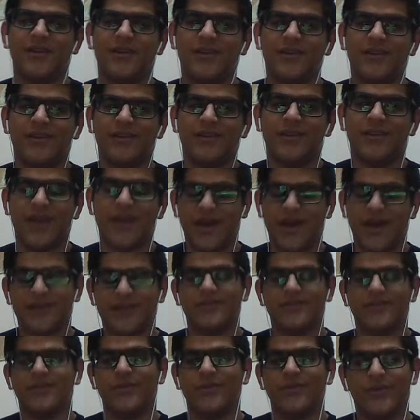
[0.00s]
It had
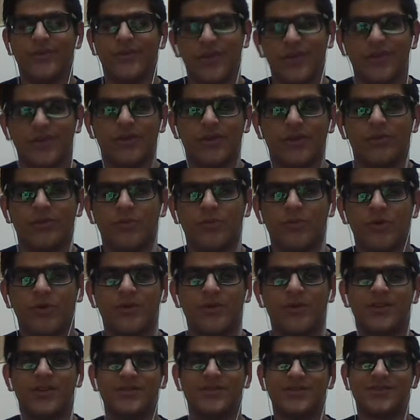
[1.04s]
really good
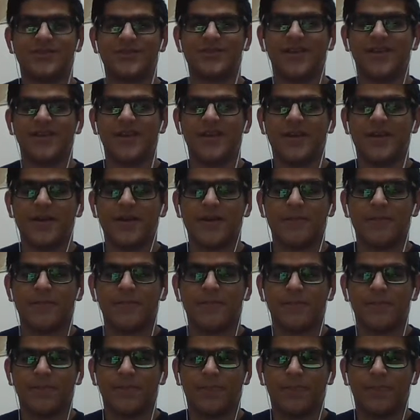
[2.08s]
moments.
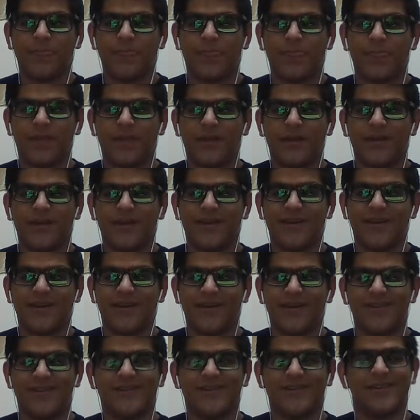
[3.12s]

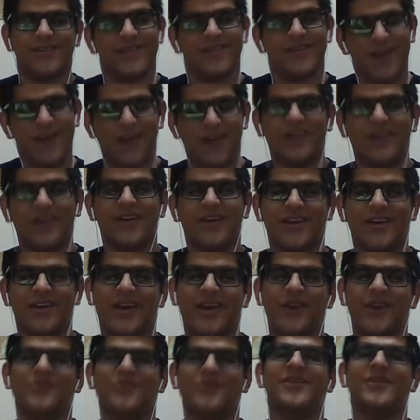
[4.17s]
And I like
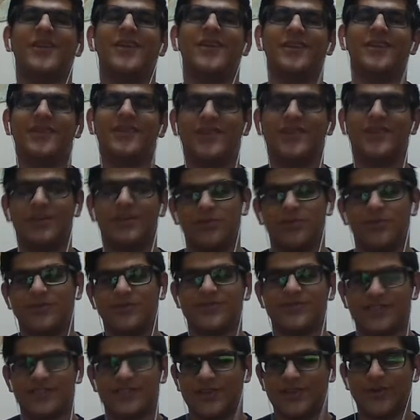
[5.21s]
how they keeping
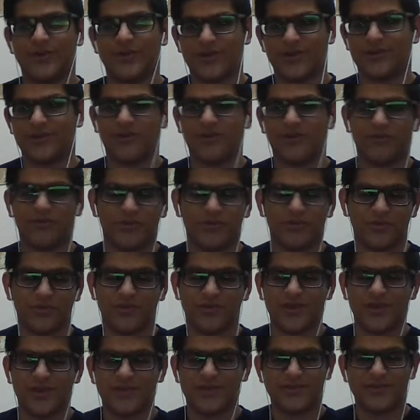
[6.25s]
secret of who
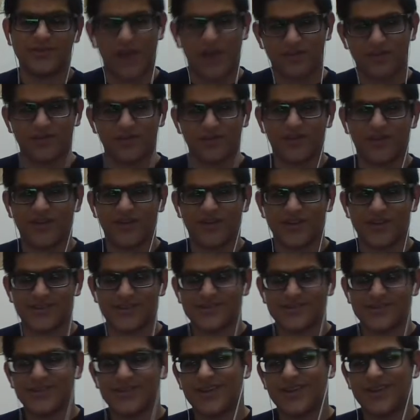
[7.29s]
Savitar
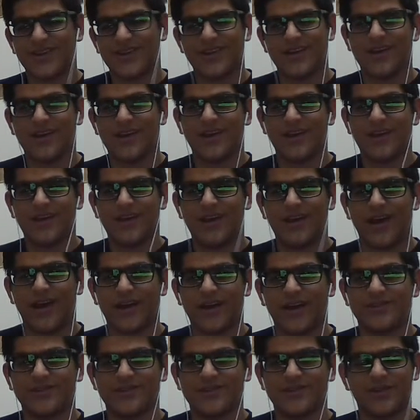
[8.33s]
is.
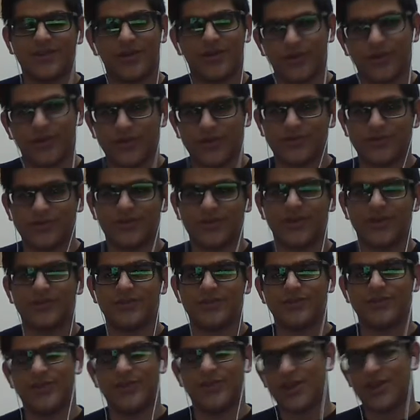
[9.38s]
And it's all going to get
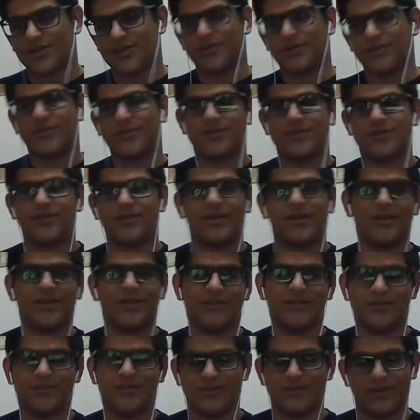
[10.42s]
together and
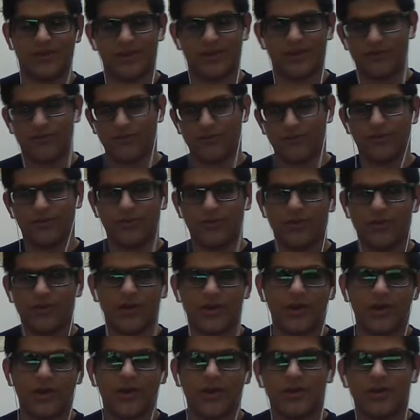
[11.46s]
in the few
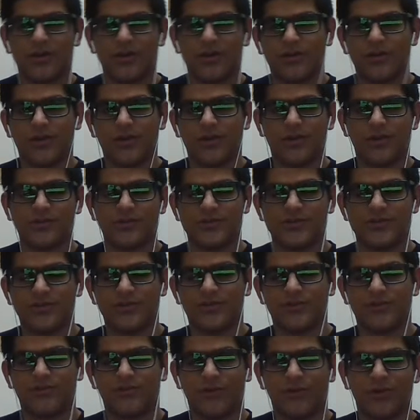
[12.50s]

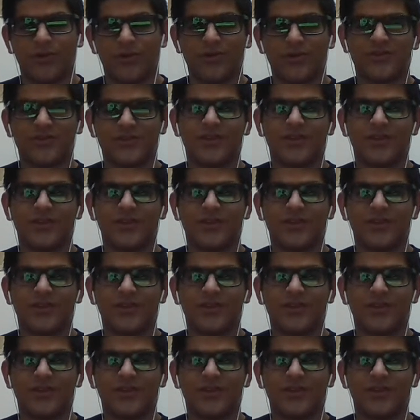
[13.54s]
episodes forward.